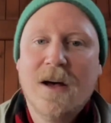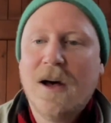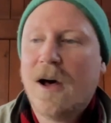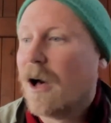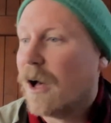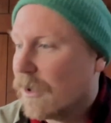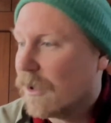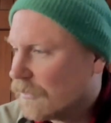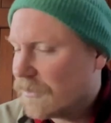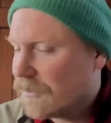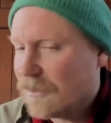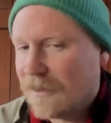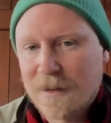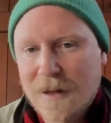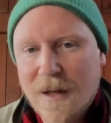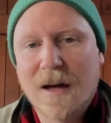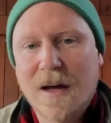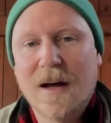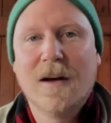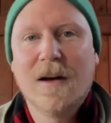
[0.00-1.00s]
I've seen
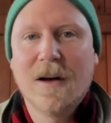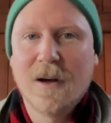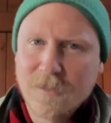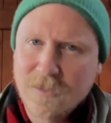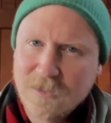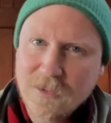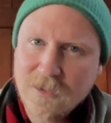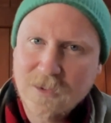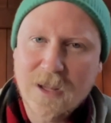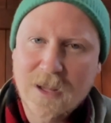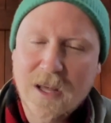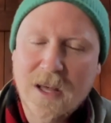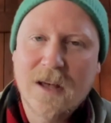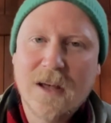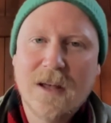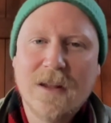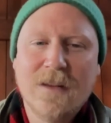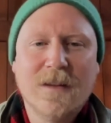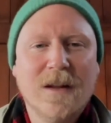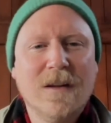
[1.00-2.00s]
that. I've seen that.
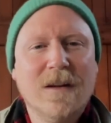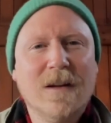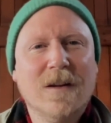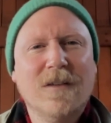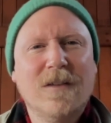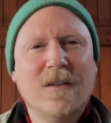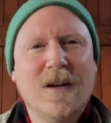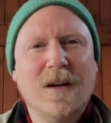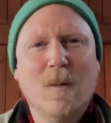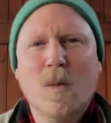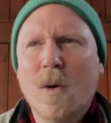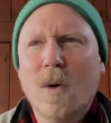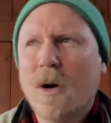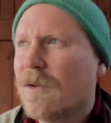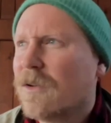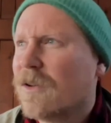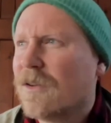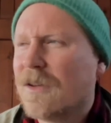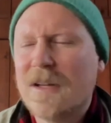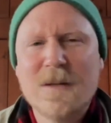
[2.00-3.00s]
And then they'll say, well,
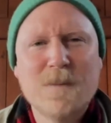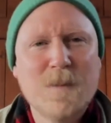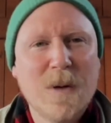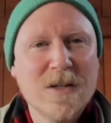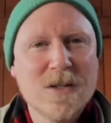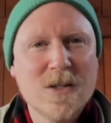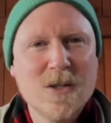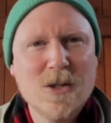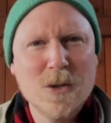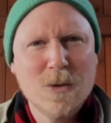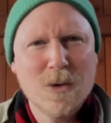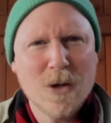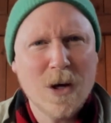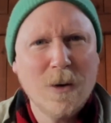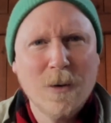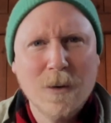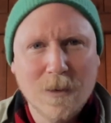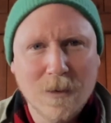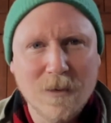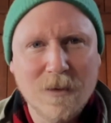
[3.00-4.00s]
did this person do
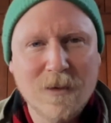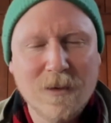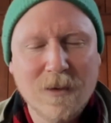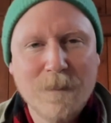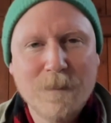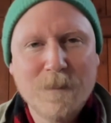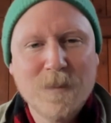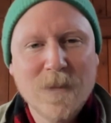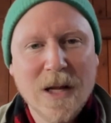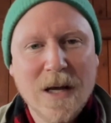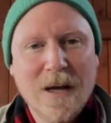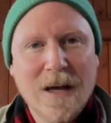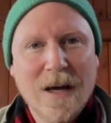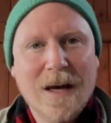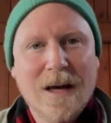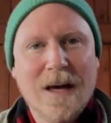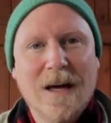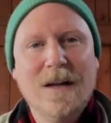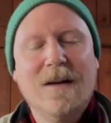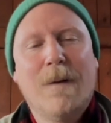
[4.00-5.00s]
those?
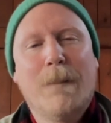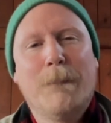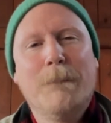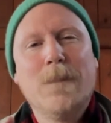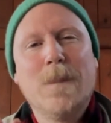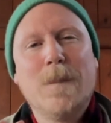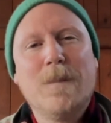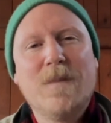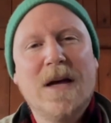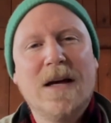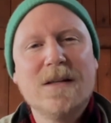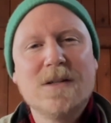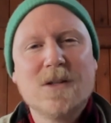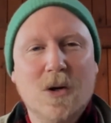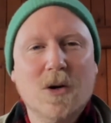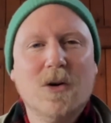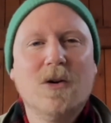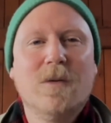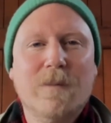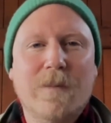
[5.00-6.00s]
And that's
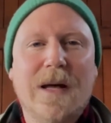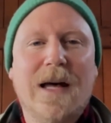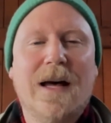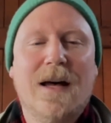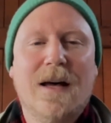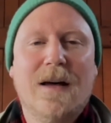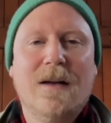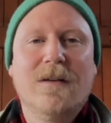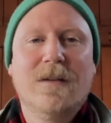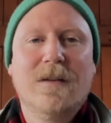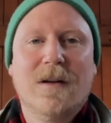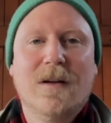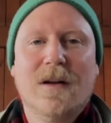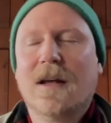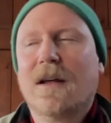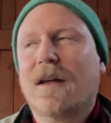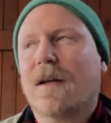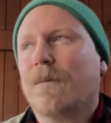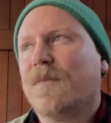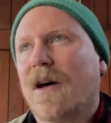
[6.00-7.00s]
good and bad.
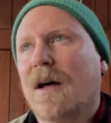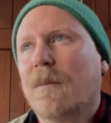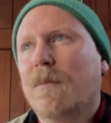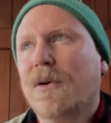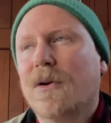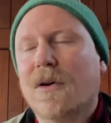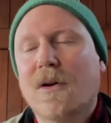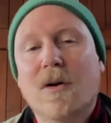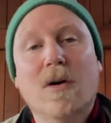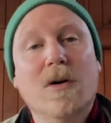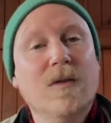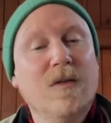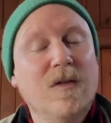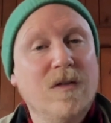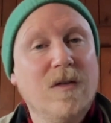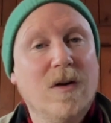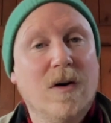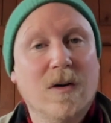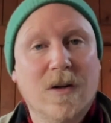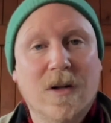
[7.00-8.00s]
Like, I put a lot of
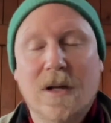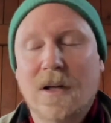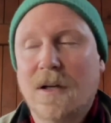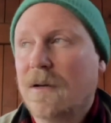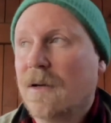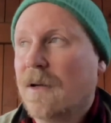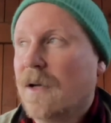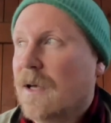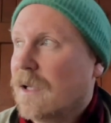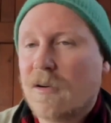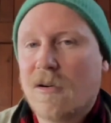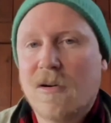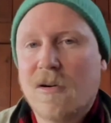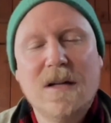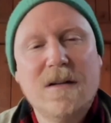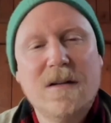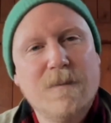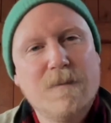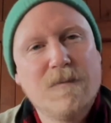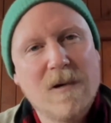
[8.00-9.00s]
stock in
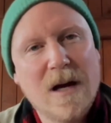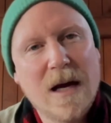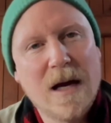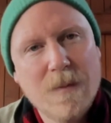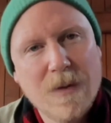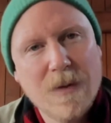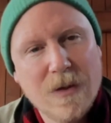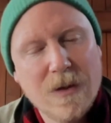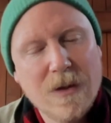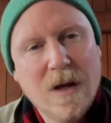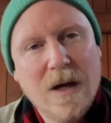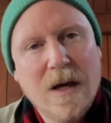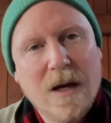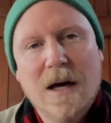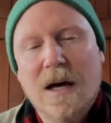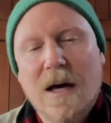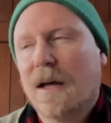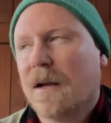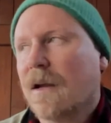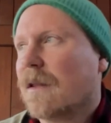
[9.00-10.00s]
creative breadth.
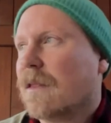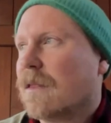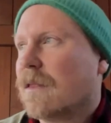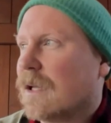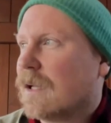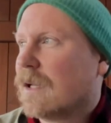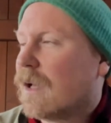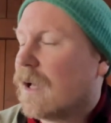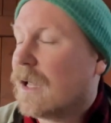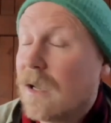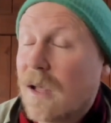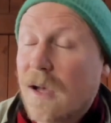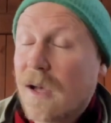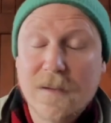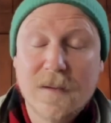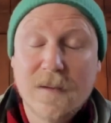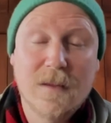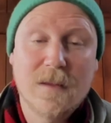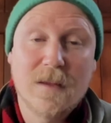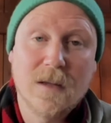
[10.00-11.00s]
And I think I like
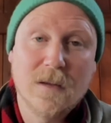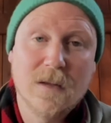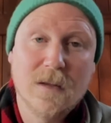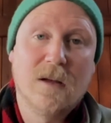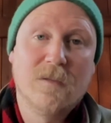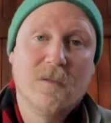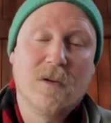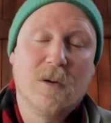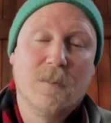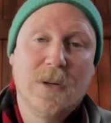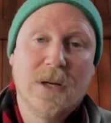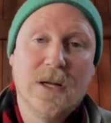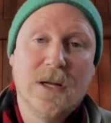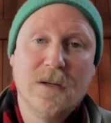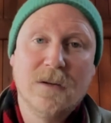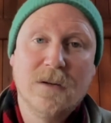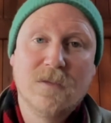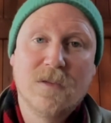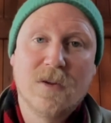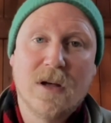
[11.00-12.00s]
to think that I've got plenty
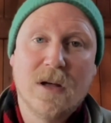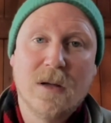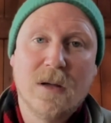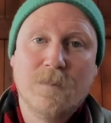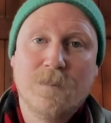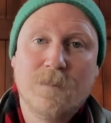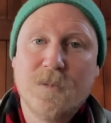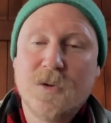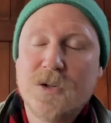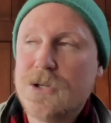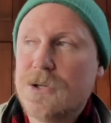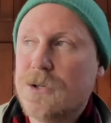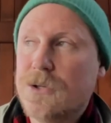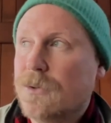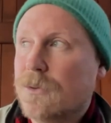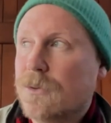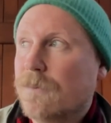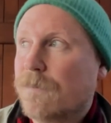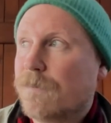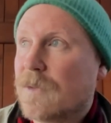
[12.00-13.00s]
of time
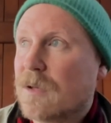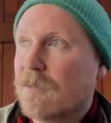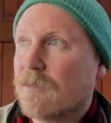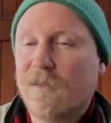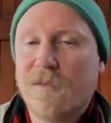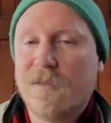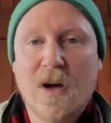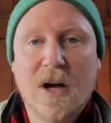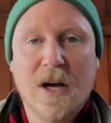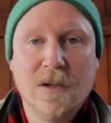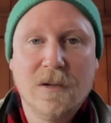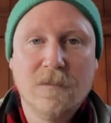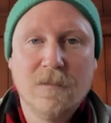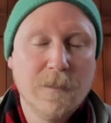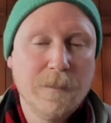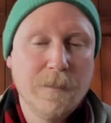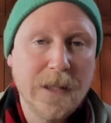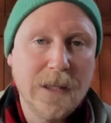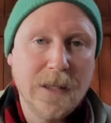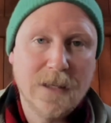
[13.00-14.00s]
to refine and
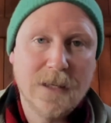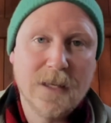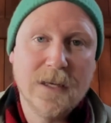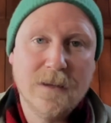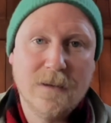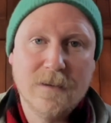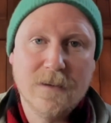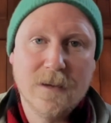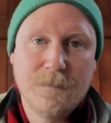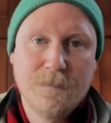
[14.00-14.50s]
repeat later.